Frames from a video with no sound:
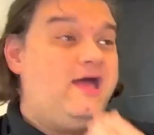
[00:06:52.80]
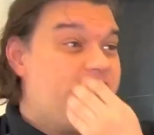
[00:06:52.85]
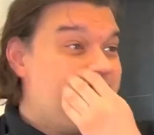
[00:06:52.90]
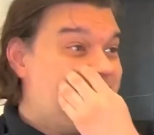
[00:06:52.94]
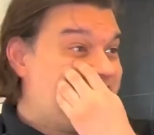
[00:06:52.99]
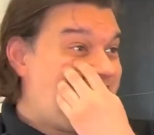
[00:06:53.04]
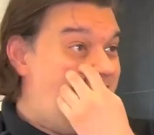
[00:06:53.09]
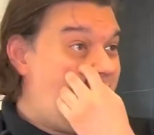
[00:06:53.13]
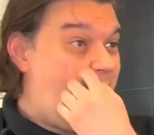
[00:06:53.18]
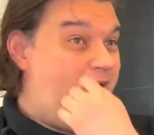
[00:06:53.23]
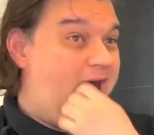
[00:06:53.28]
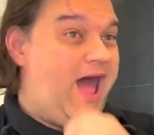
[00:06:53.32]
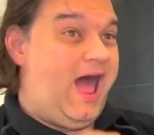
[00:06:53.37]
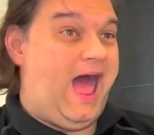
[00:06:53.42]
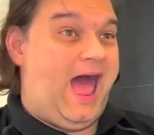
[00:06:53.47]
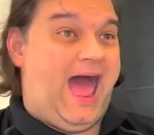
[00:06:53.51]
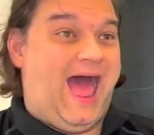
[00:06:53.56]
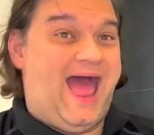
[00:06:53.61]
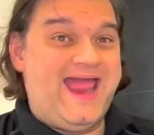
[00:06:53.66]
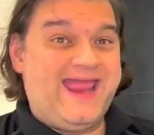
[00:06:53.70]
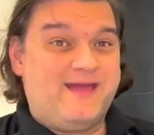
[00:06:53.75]

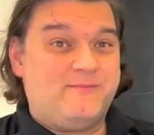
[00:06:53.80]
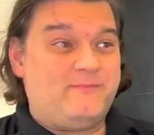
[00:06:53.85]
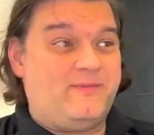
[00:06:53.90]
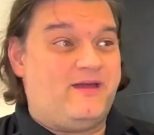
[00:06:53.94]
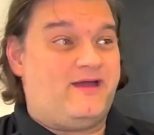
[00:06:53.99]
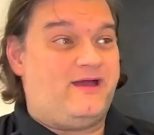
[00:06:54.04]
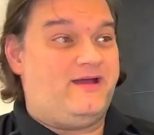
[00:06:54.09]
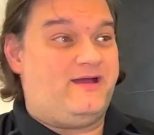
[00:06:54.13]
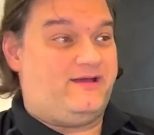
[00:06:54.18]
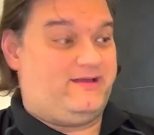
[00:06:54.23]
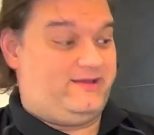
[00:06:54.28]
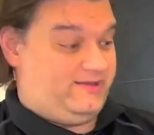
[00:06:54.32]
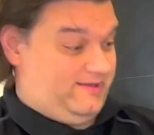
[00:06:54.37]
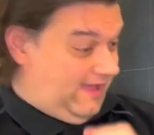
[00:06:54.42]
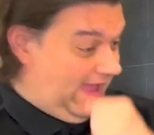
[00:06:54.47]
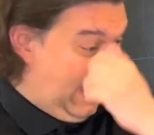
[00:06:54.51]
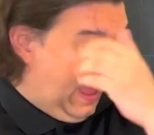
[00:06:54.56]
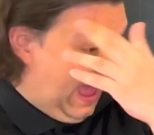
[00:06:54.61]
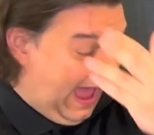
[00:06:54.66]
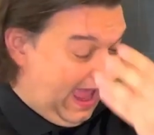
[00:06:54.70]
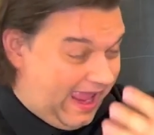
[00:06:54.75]
So I
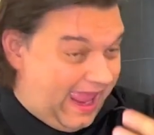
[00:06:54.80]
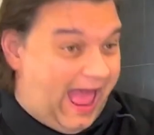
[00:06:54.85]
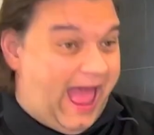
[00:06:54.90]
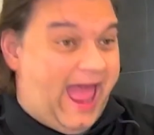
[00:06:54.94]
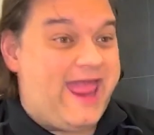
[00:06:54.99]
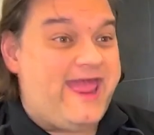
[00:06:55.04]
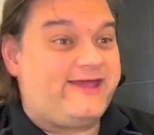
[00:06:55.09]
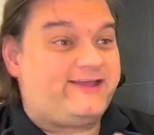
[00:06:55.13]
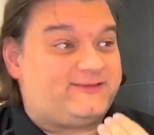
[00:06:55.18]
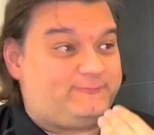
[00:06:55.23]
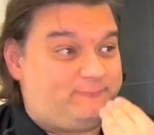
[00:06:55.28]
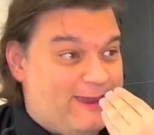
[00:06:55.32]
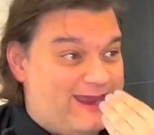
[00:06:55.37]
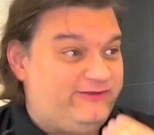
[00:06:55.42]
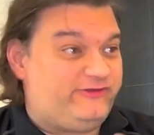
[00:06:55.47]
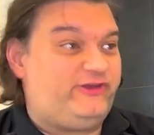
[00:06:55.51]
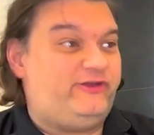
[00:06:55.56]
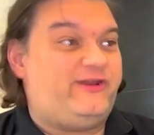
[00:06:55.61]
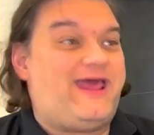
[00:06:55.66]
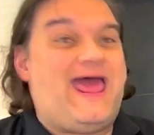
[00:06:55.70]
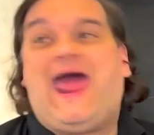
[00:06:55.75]

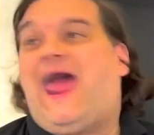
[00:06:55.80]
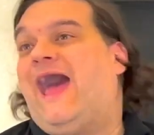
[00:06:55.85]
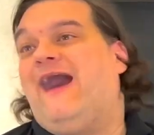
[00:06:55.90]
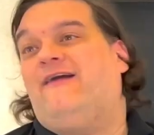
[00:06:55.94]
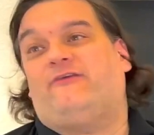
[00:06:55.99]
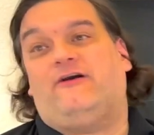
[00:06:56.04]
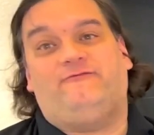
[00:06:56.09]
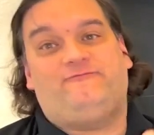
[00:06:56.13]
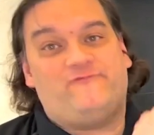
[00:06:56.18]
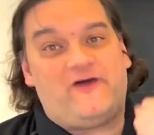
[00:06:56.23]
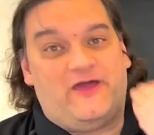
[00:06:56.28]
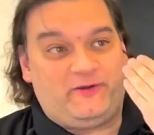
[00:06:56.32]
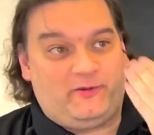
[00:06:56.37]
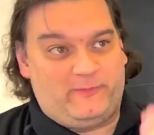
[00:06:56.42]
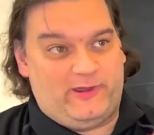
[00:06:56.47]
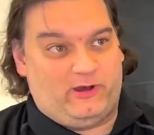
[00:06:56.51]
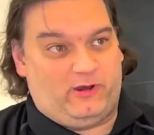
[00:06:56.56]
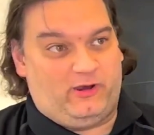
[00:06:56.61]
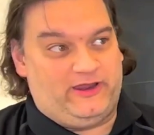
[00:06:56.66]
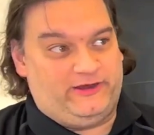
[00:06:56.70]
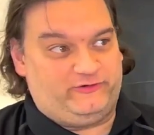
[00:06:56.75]
expect you to have a
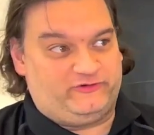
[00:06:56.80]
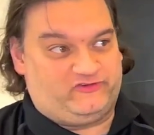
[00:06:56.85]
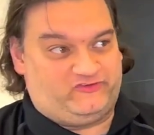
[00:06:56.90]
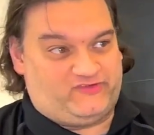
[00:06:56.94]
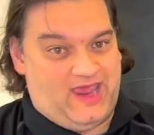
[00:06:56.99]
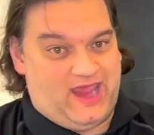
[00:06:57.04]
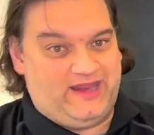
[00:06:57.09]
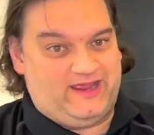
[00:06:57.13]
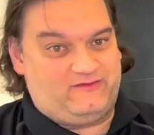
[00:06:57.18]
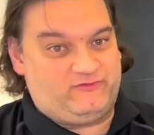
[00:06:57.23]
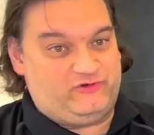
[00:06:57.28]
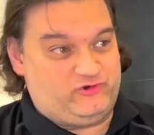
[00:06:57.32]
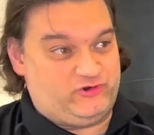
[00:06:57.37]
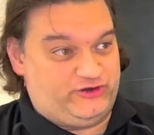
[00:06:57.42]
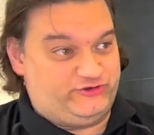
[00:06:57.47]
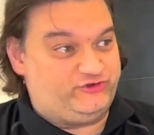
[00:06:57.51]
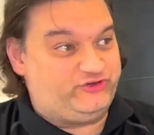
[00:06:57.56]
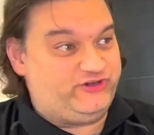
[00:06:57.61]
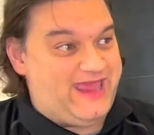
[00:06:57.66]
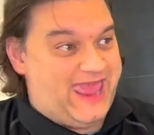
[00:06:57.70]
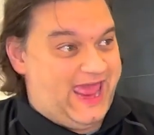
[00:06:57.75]
fundamental understanding of
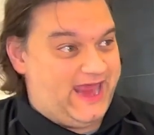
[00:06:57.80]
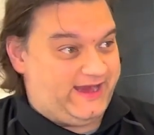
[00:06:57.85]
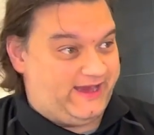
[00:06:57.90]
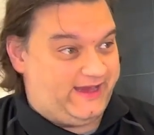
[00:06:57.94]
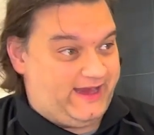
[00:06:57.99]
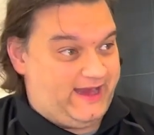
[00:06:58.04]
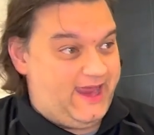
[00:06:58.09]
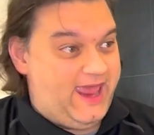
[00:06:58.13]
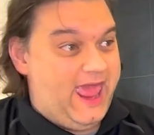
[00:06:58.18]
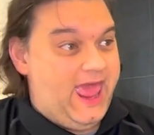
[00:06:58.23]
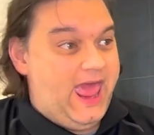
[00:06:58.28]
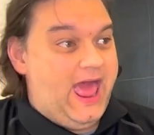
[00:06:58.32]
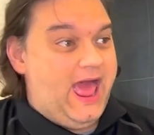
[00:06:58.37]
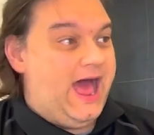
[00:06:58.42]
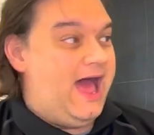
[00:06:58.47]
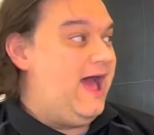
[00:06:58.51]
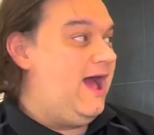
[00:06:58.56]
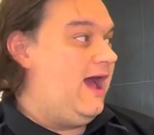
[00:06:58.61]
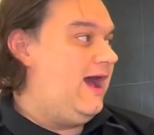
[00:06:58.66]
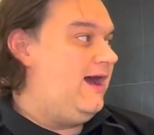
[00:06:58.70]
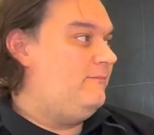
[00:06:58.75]
Christianity.
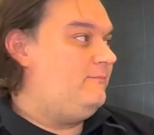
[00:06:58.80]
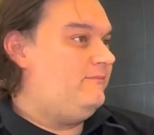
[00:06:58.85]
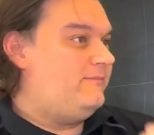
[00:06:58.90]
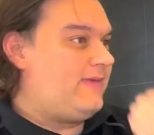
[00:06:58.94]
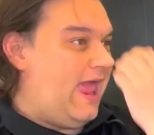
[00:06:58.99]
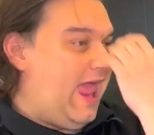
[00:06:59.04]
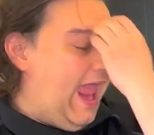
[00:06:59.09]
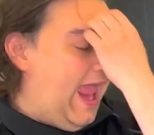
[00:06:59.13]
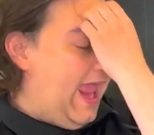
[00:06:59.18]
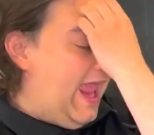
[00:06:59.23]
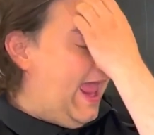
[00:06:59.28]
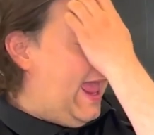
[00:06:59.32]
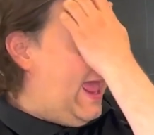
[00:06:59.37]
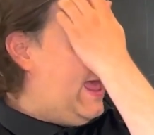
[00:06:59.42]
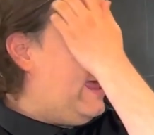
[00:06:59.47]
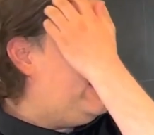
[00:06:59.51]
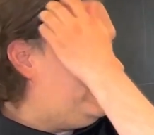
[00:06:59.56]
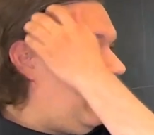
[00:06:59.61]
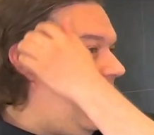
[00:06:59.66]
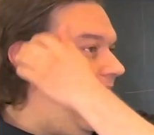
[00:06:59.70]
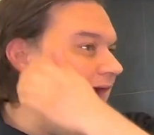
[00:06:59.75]

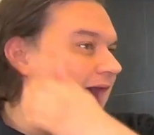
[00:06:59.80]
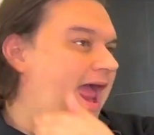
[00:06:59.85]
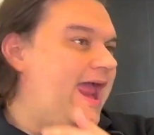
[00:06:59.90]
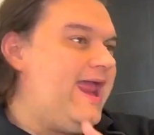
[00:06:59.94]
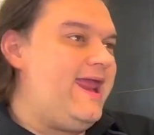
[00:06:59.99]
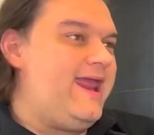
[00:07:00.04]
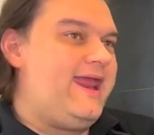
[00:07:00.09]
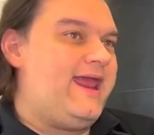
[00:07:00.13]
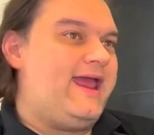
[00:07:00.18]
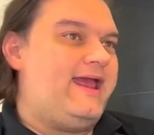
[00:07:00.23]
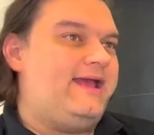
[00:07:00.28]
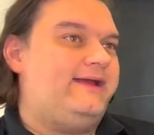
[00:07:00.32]
And I